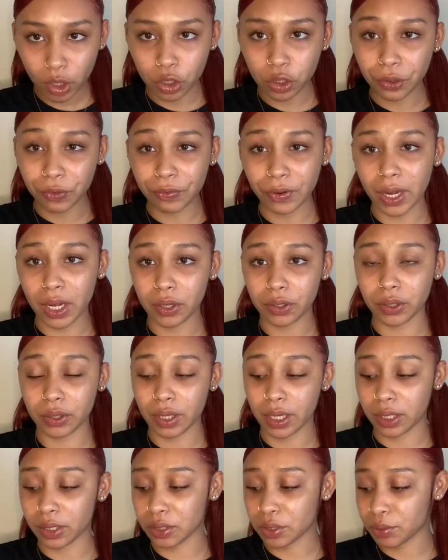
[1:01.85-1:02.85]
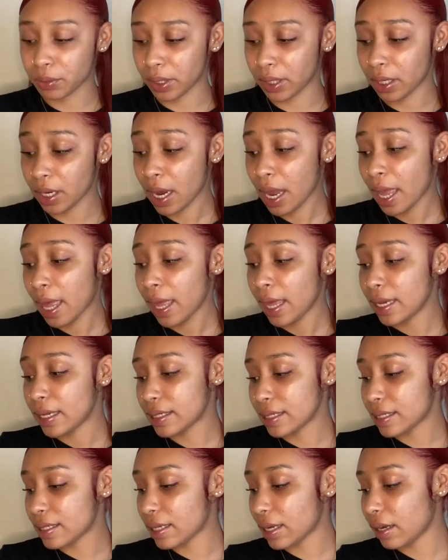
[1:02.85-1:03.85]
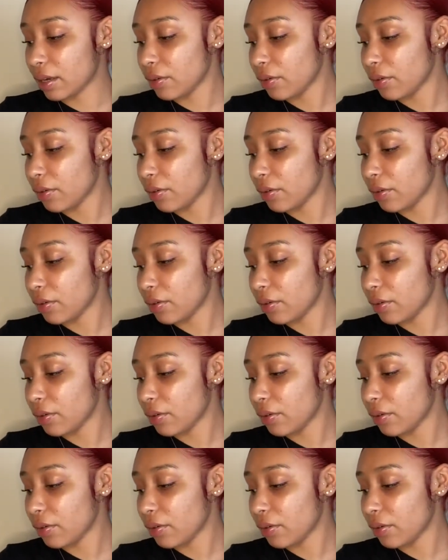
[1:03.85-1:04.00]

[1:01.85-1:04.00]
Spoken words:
file your nails with and stuff.